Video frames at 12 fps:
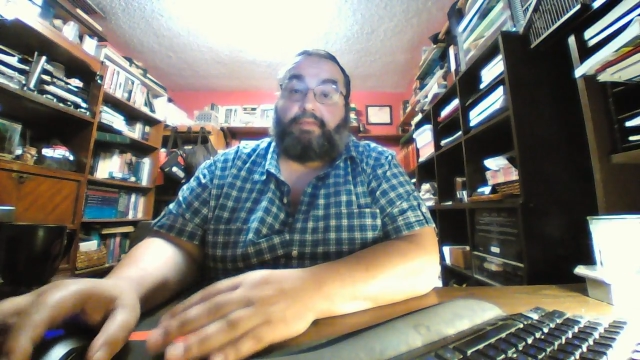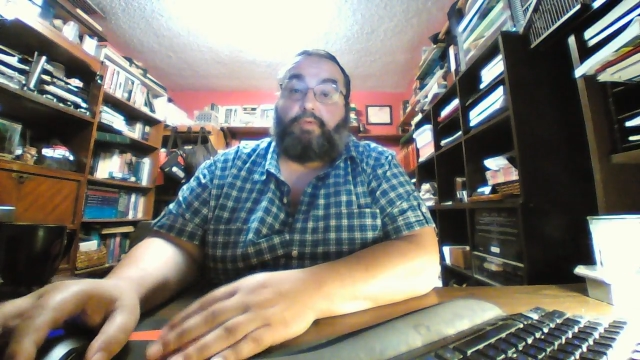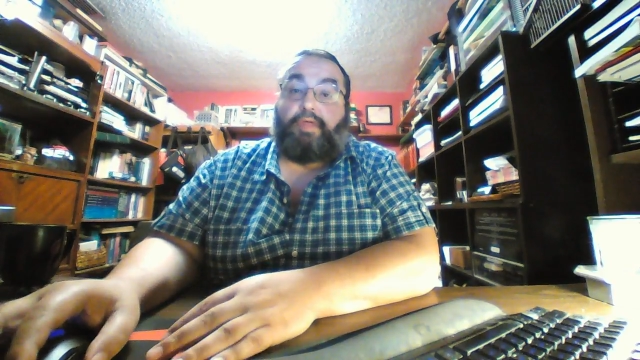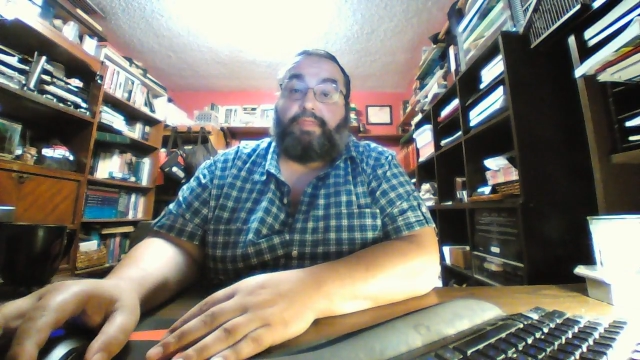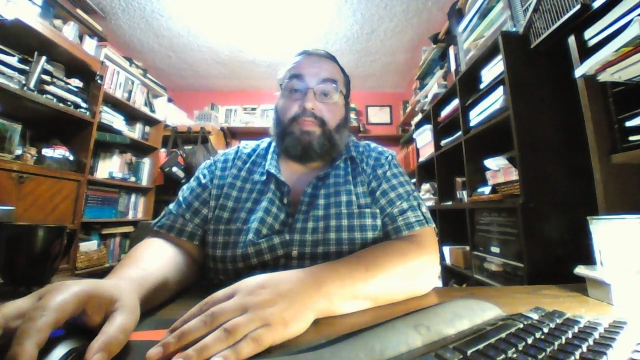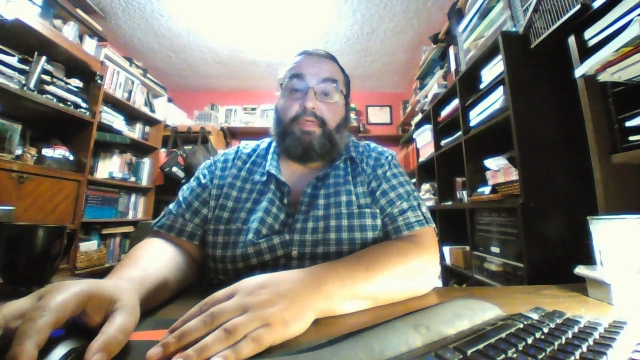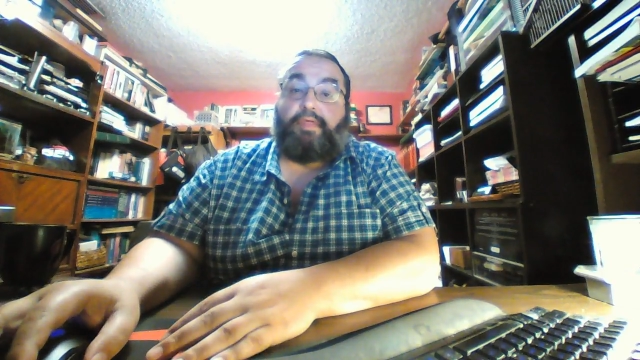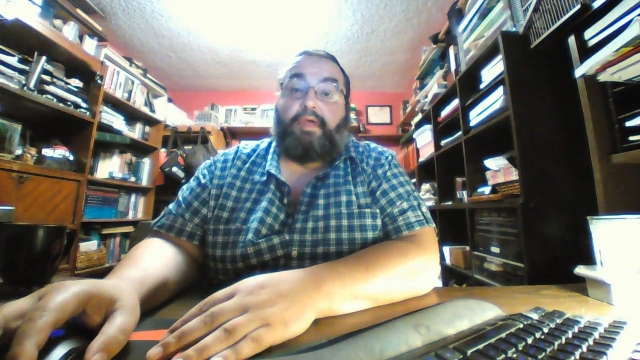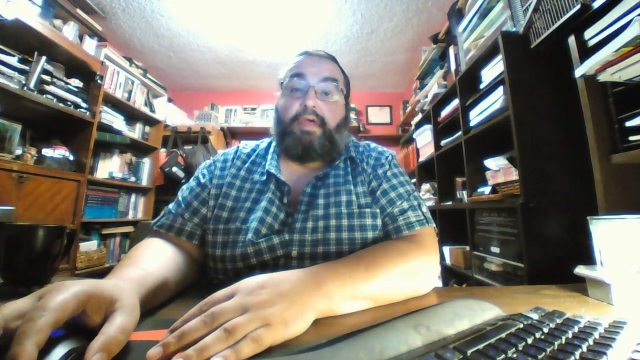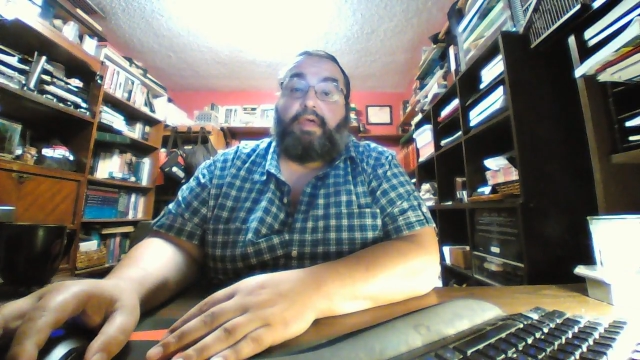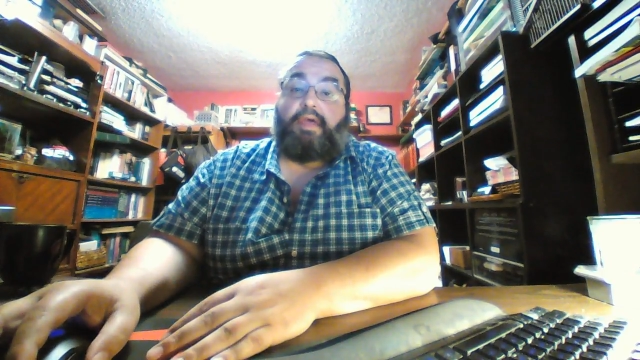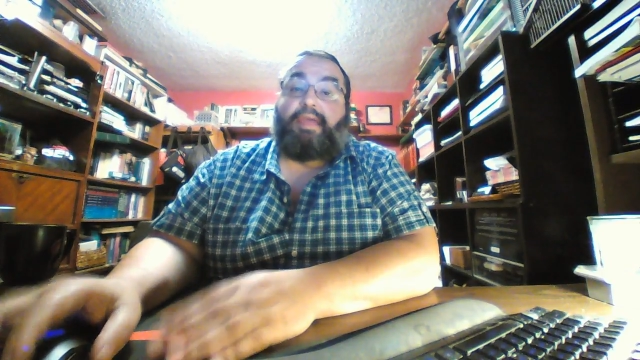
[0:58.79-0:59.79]
with
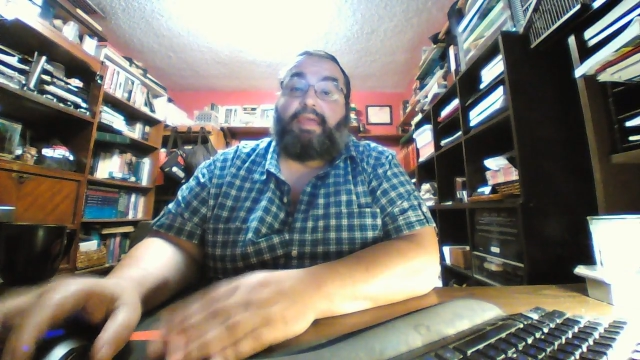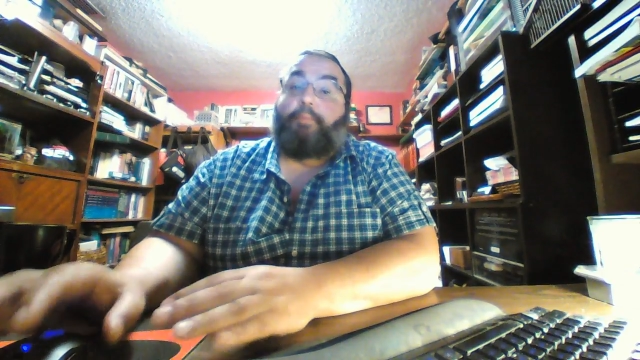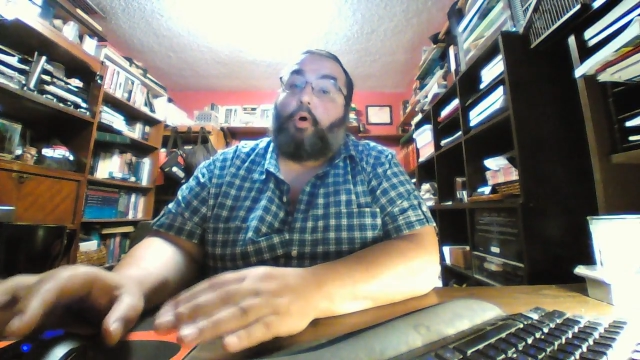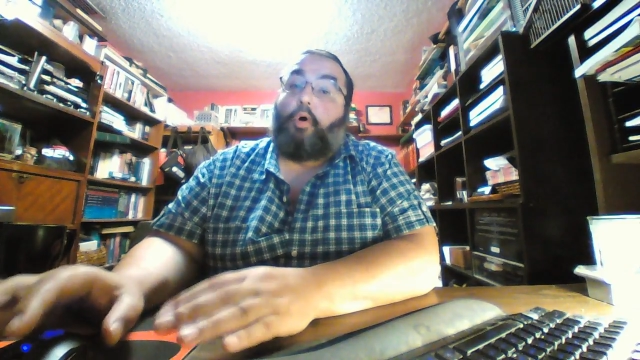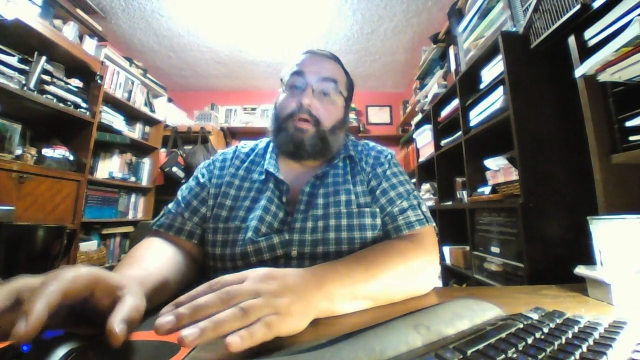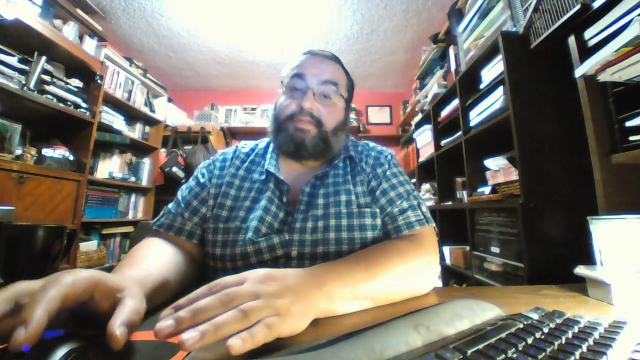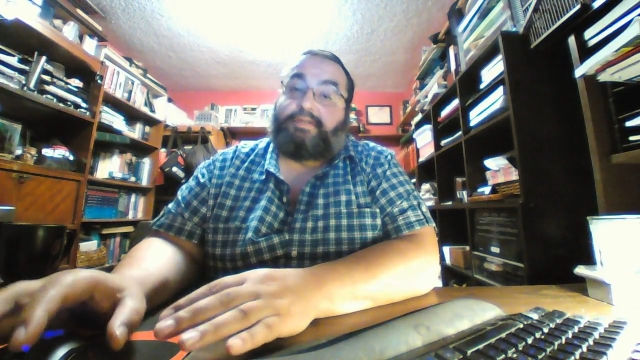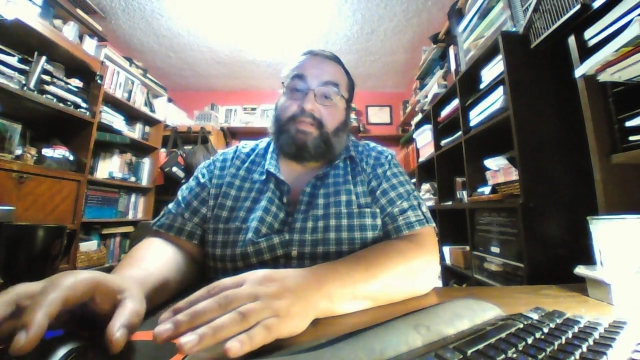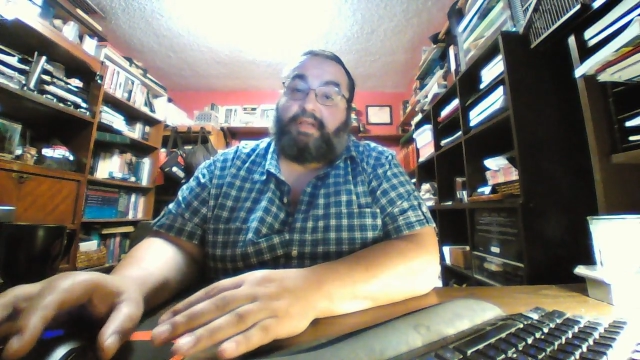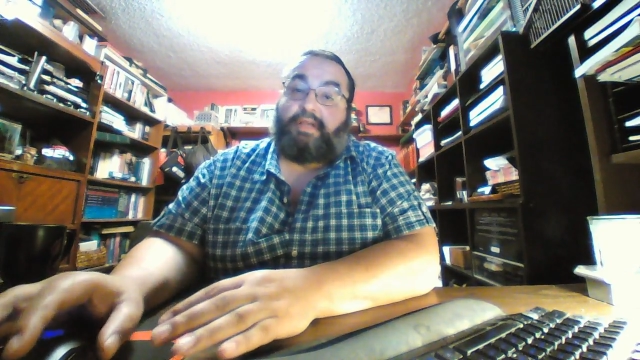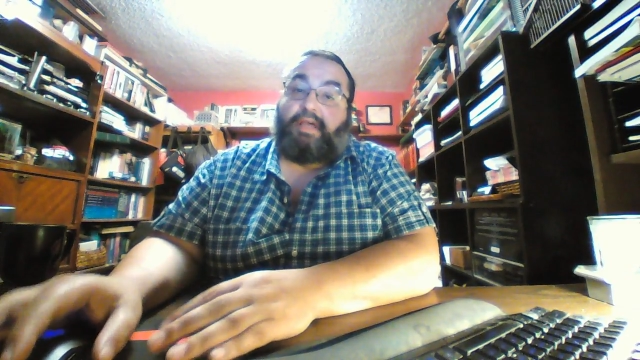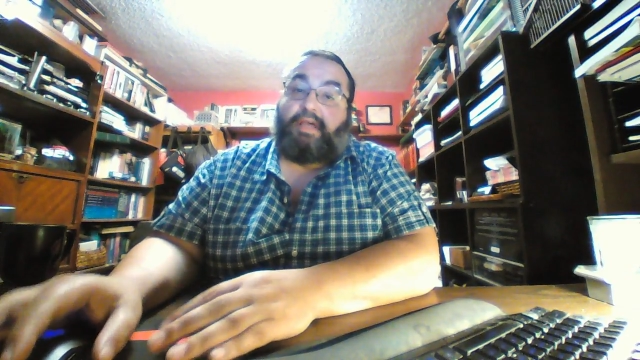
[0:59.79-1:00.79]

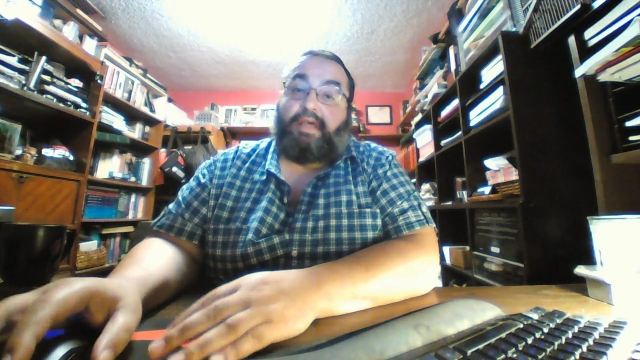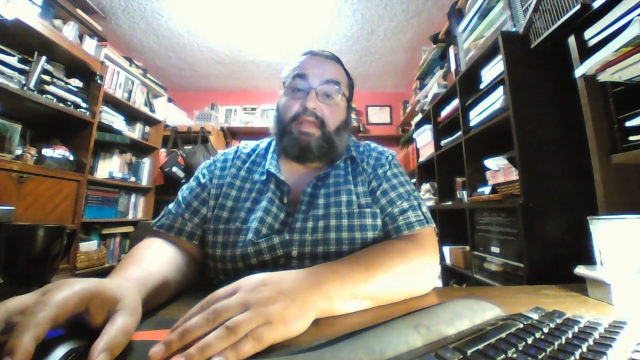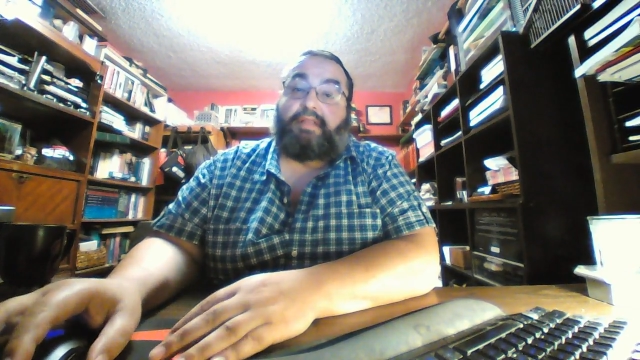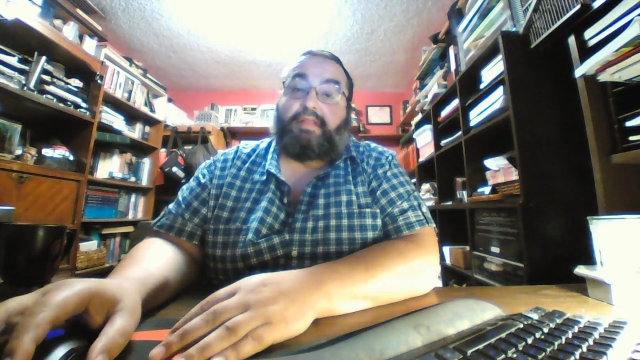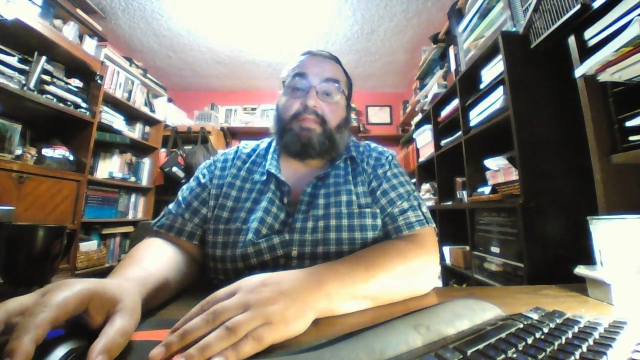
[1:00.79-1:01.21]
hypocrisy and